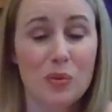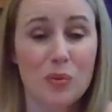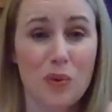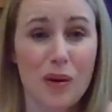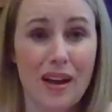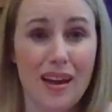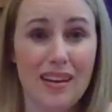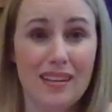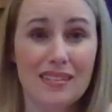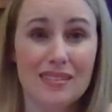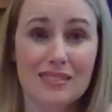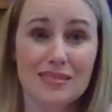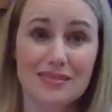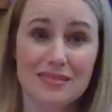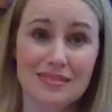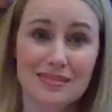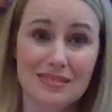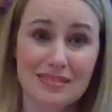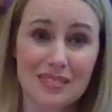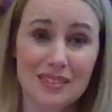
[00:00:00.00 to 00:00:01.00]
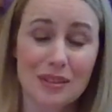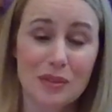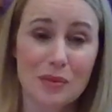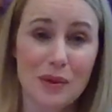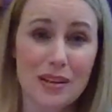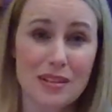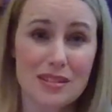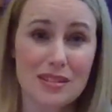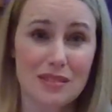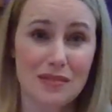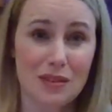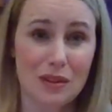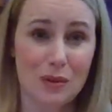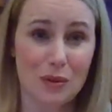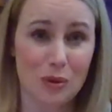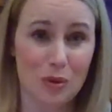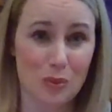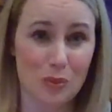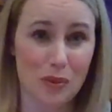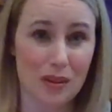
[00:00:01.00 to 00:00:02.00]
when the rest of the
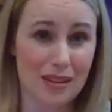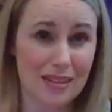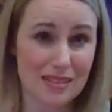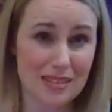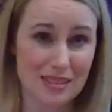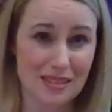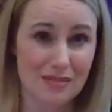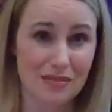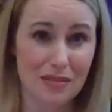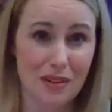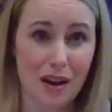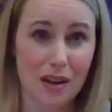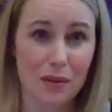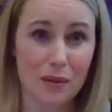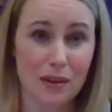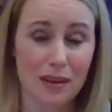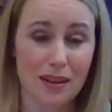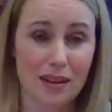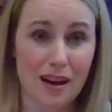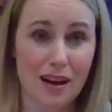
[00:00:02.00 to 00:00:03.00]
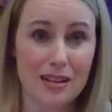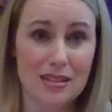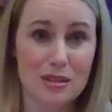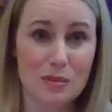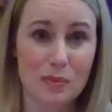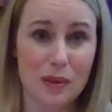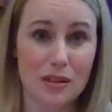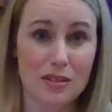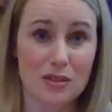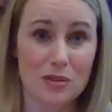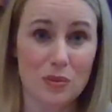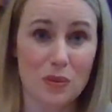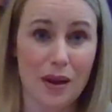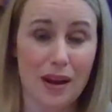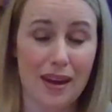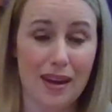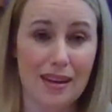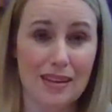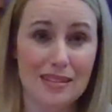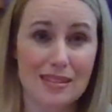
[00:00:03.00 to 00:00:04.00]
group isn't following God's best
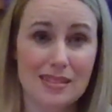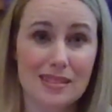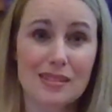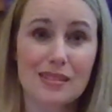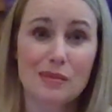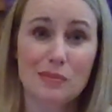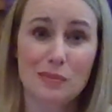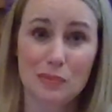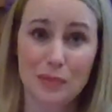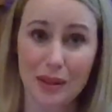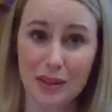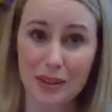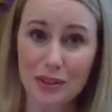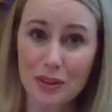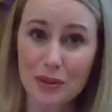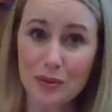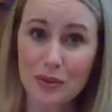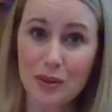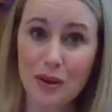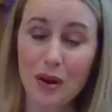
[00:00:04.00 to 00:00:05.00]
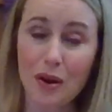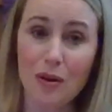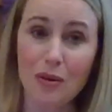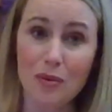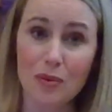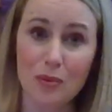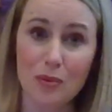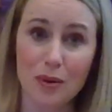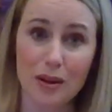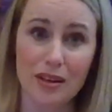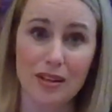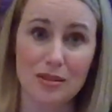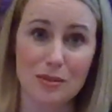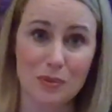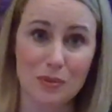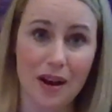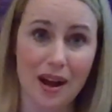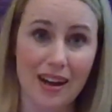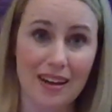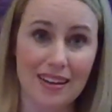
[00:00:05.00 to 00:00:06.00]
ways, but you know what
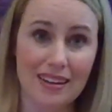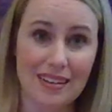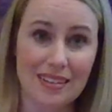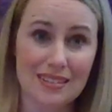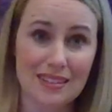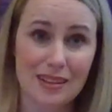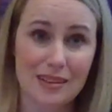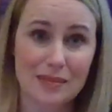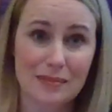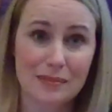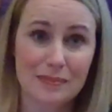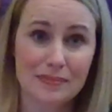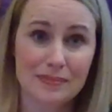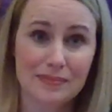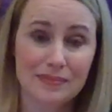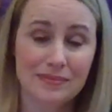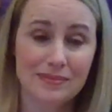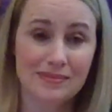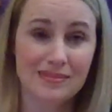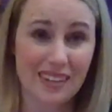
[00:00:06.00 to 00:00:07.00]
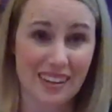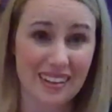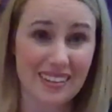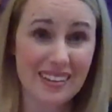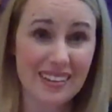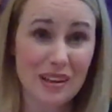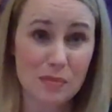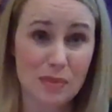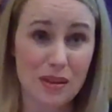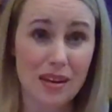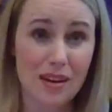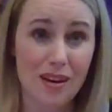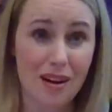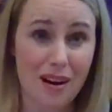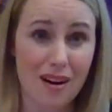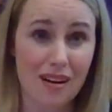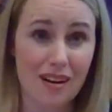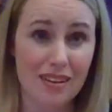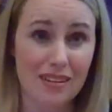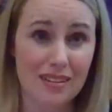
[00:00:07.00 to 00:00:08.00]
is right. It can be
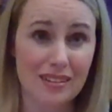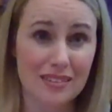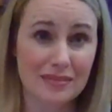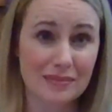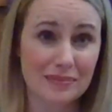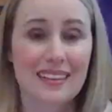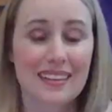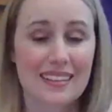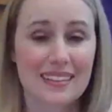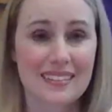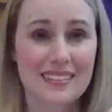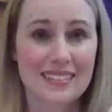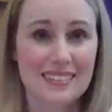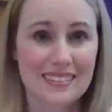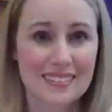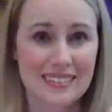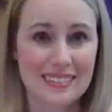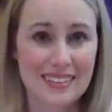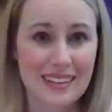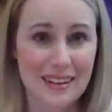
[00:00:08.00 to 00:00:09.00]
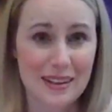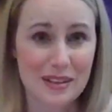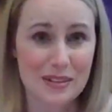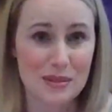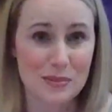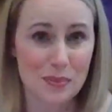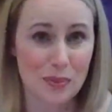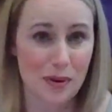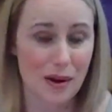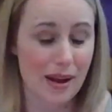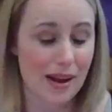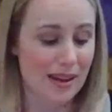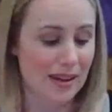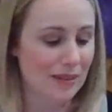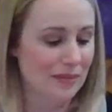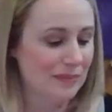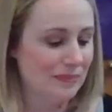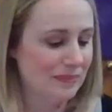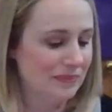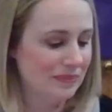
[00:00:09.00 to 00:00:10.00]
hard. Let us
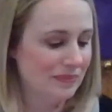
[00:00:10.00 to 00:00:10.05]
pray.